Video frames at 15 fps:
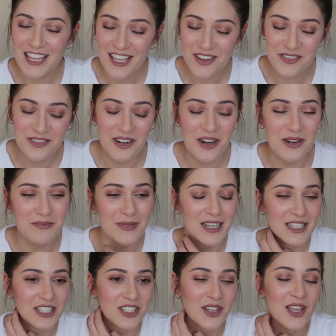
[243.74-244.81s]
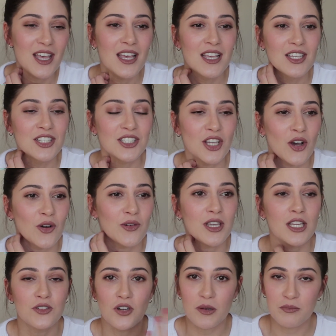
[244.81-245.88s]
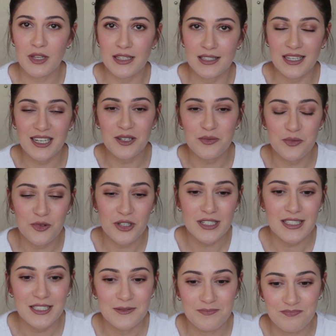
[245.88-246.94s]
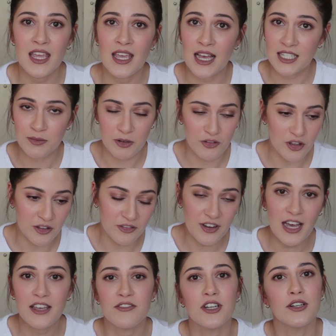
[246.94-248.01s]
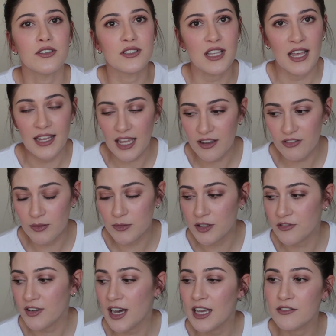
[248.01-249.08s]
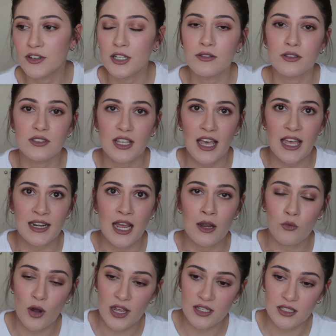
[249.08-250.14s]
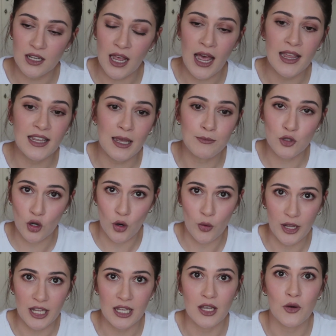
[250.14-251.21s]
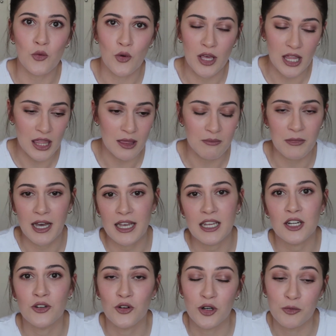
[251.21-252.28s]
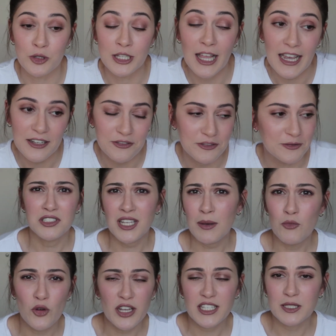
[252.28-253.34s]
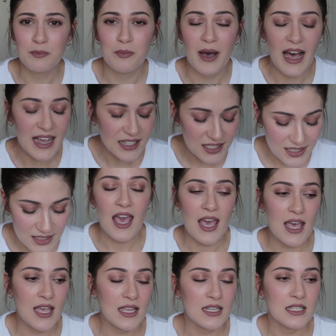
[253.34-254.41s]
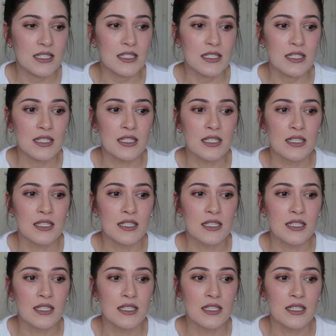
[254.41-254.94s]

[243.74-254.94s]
thank you very much." So he dropped me at the airport. He asked me for the 5 euros. I gave him the 5 euros and I kept going with my normal life. Some weeks passed and